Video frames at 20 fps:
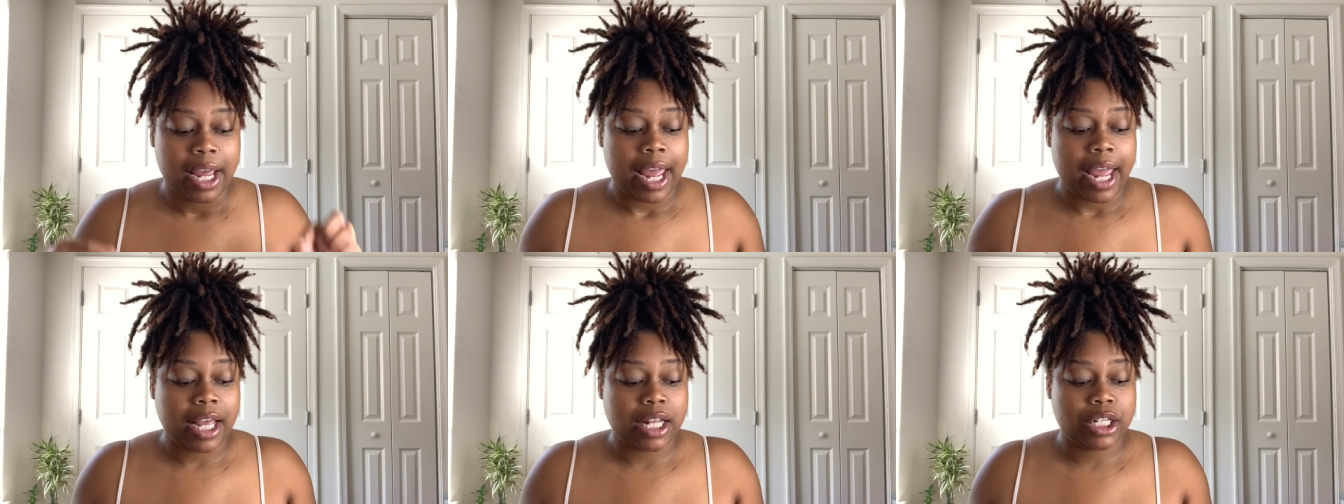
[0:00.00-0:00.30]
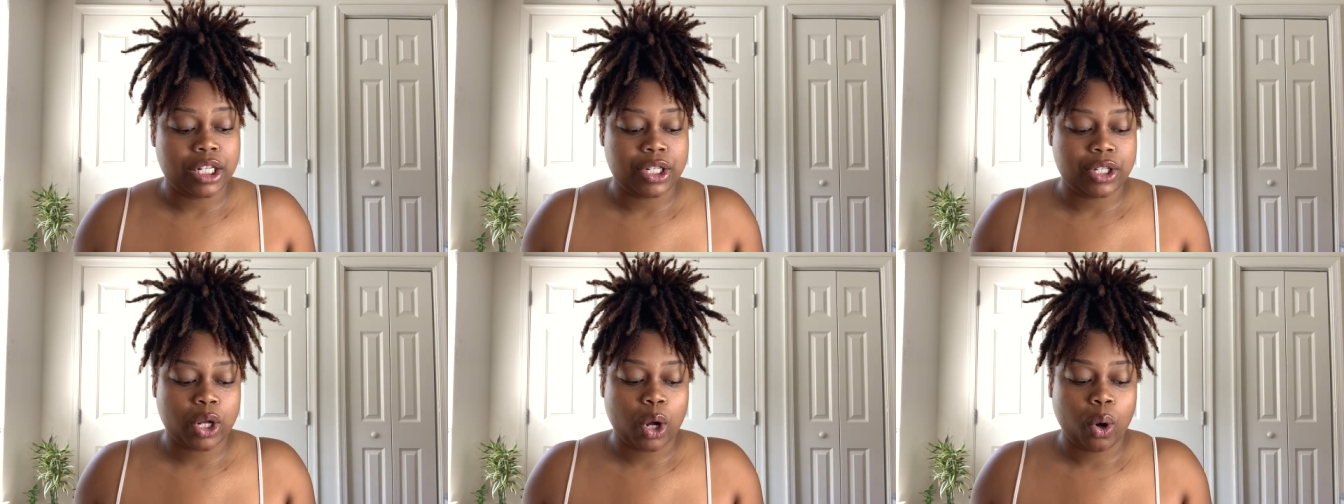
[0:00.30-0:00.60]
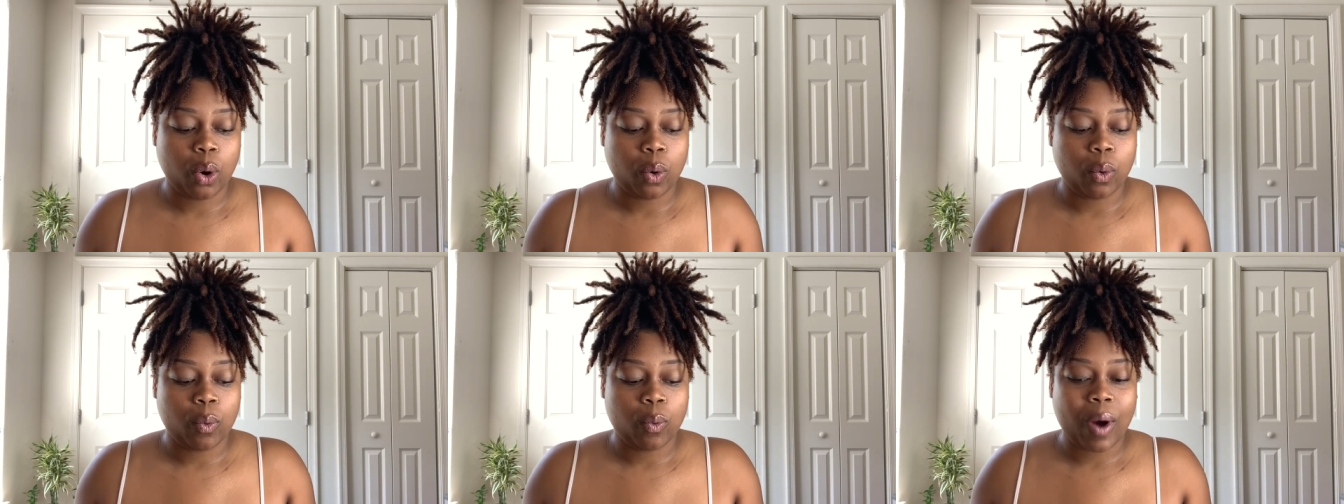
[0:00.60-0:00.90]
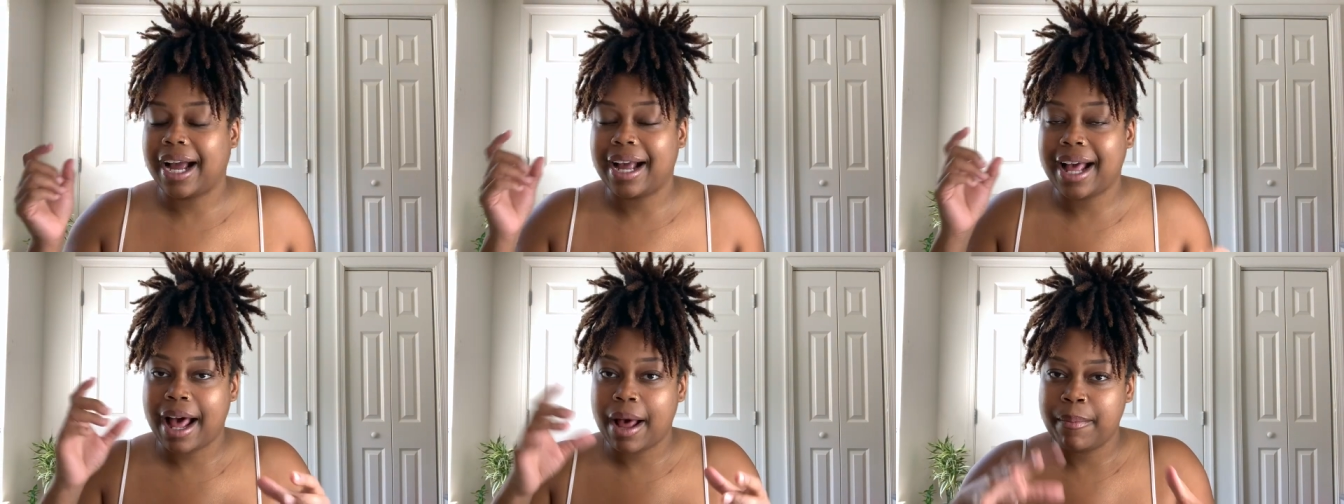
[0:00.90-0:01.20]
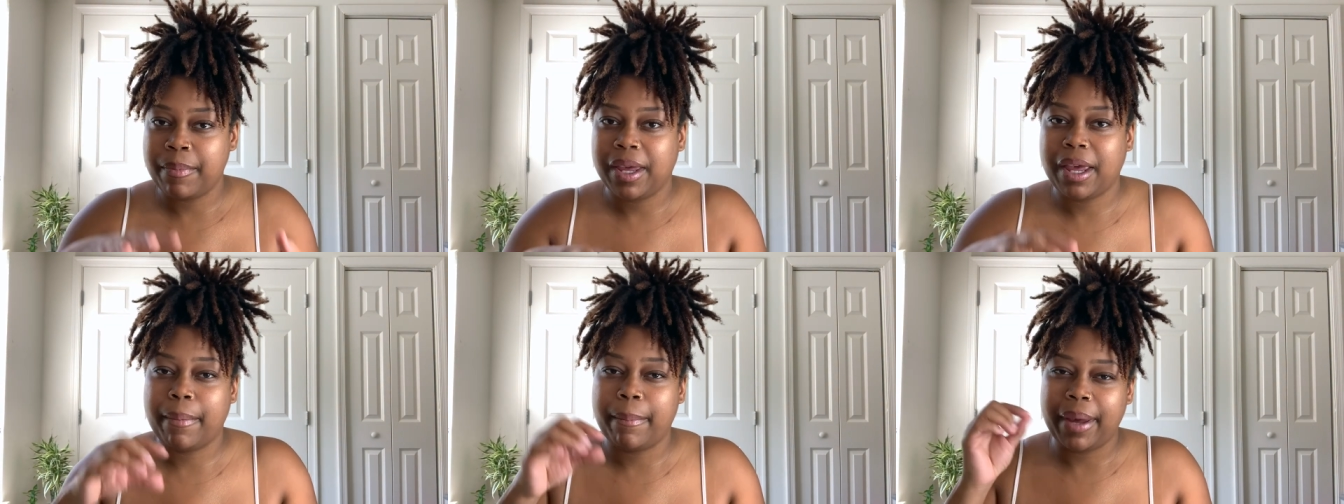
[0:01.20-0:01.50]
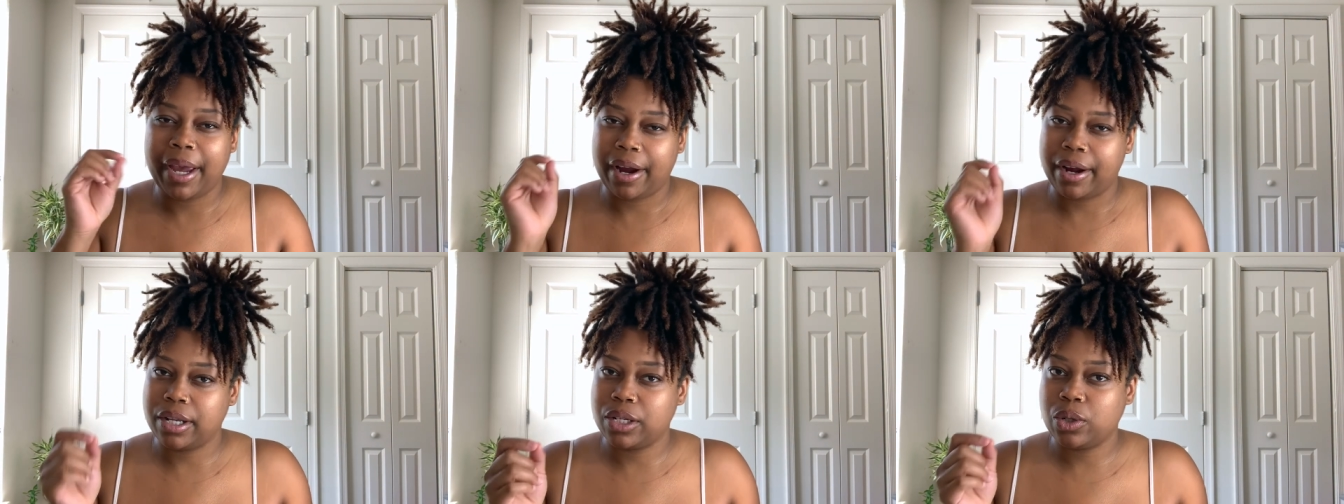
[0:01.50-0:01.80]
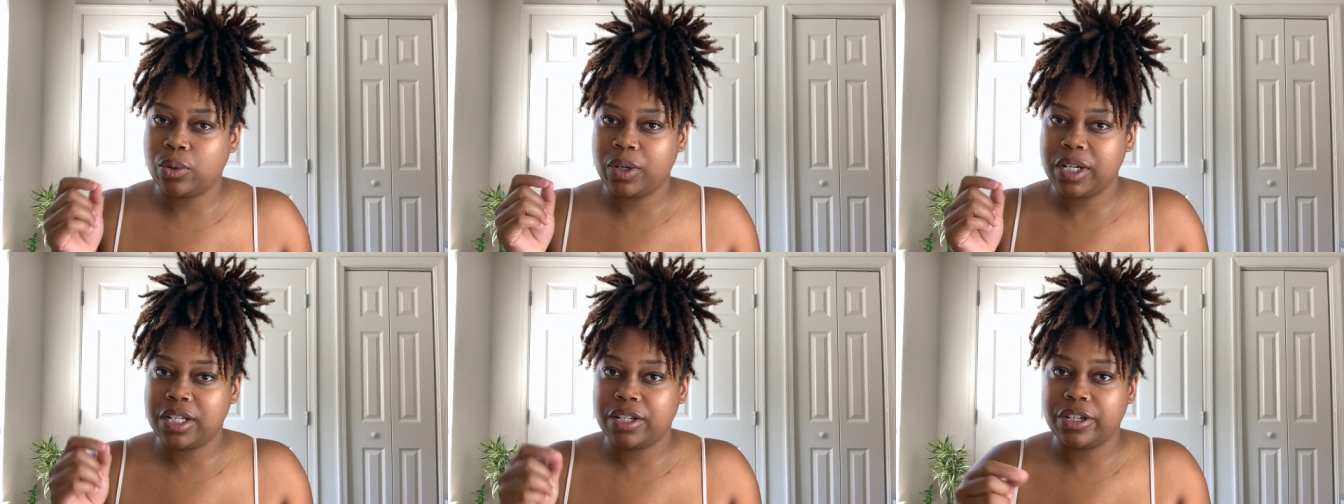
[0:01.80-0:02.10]
And so I got me a pair of
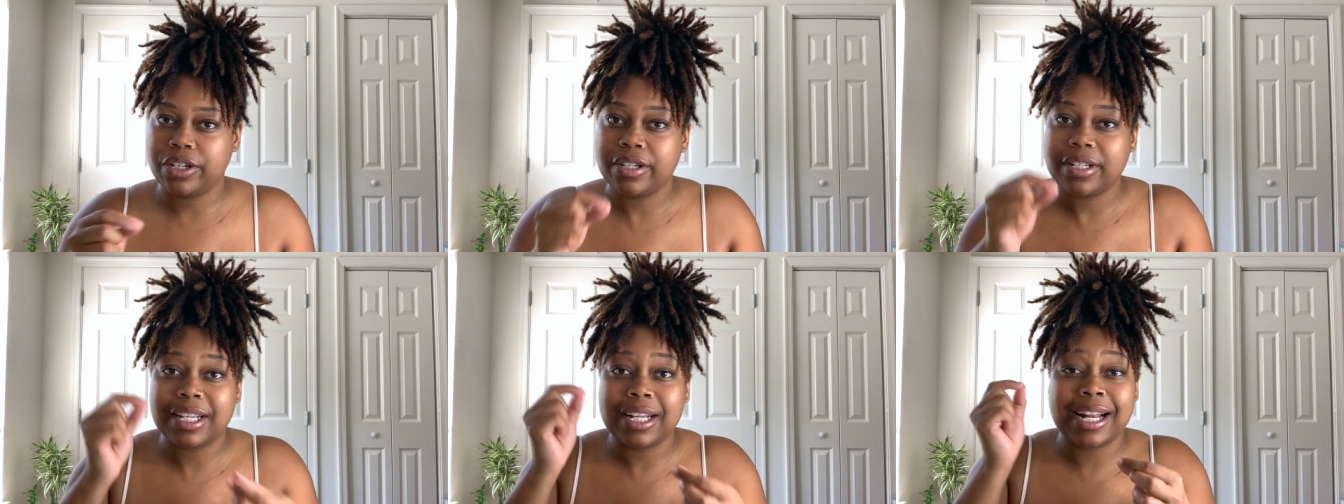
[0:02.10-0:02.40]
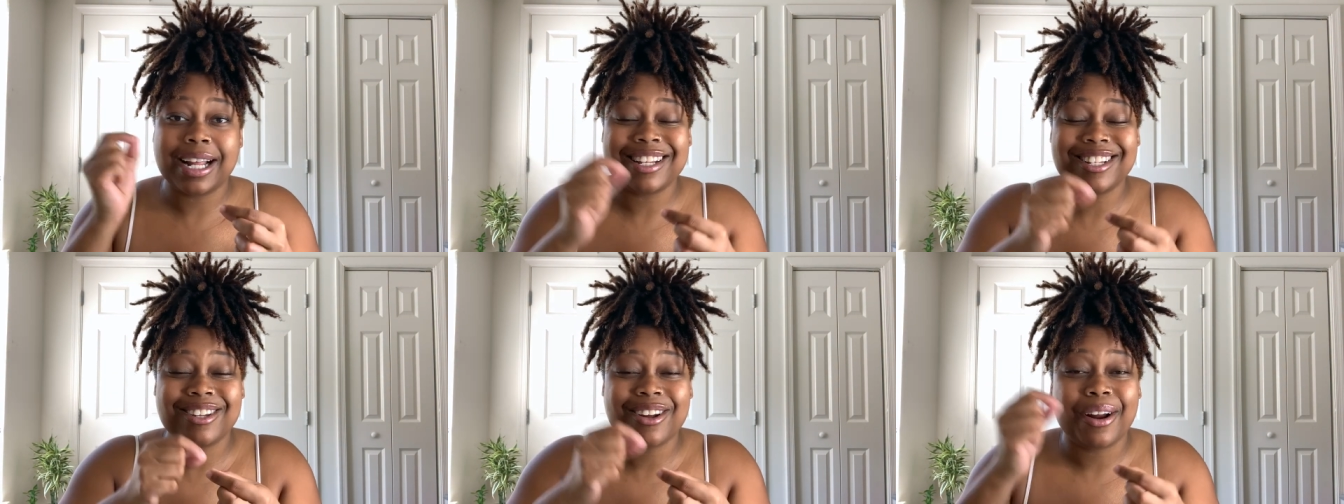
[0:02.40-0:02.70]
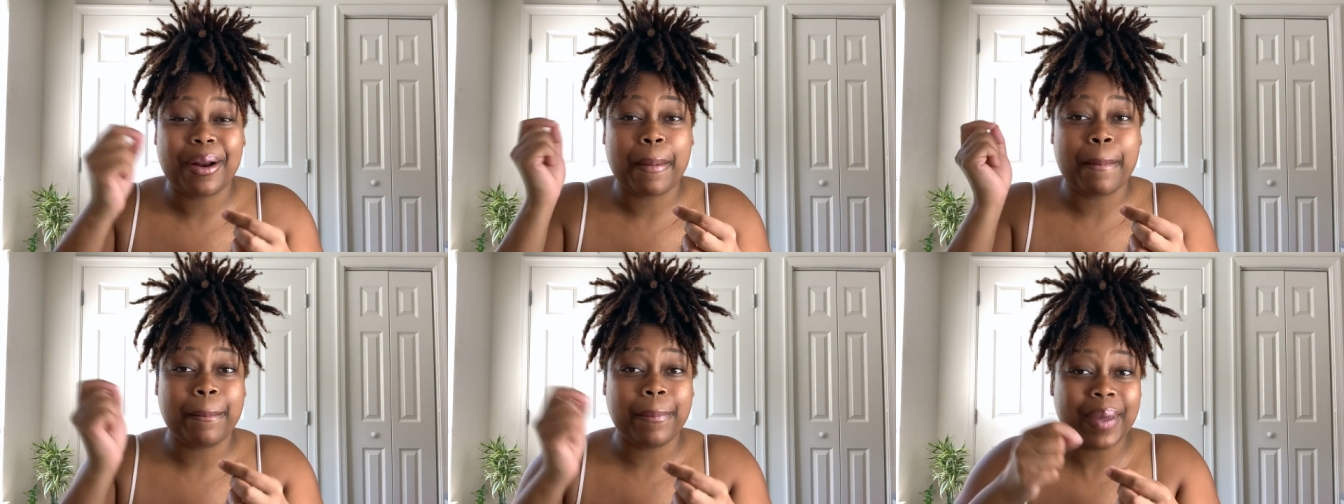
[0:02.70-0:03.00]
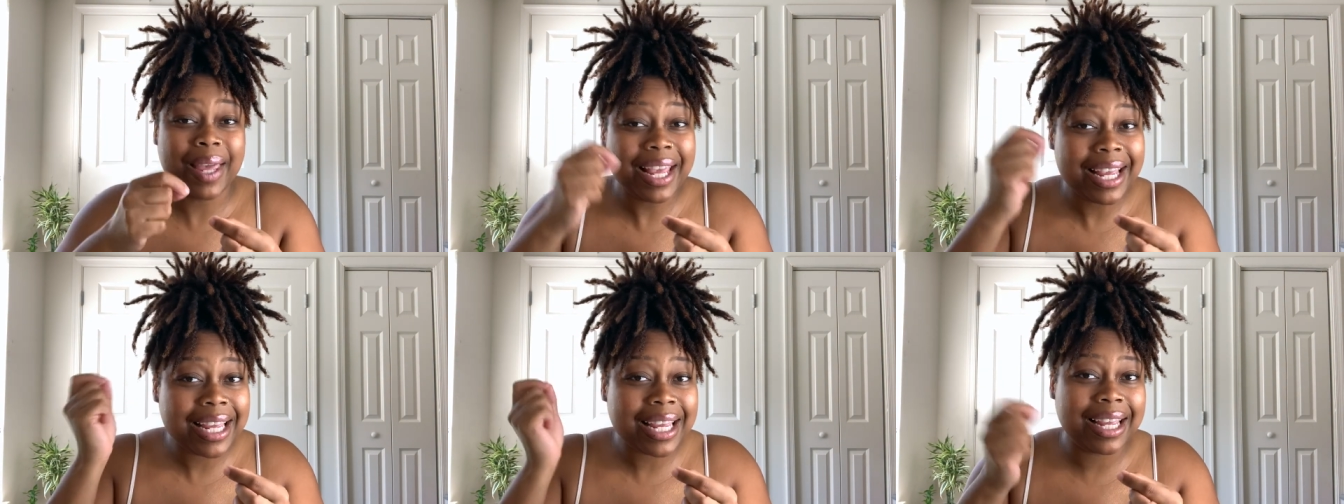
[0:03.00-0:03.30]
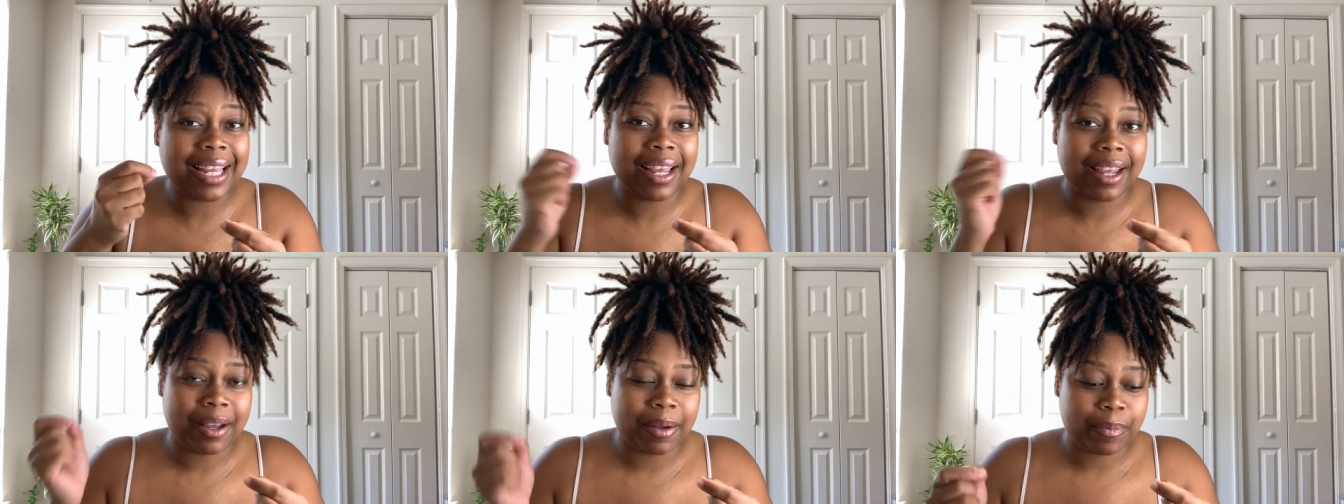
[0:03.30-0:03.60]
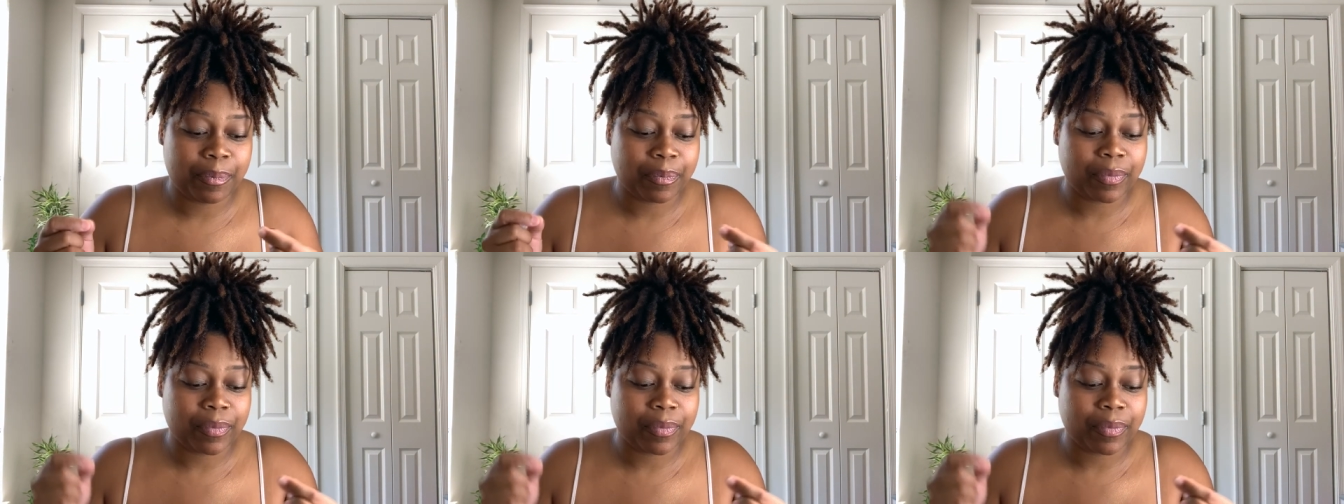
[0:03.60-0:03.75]
tweezers and I started picking it,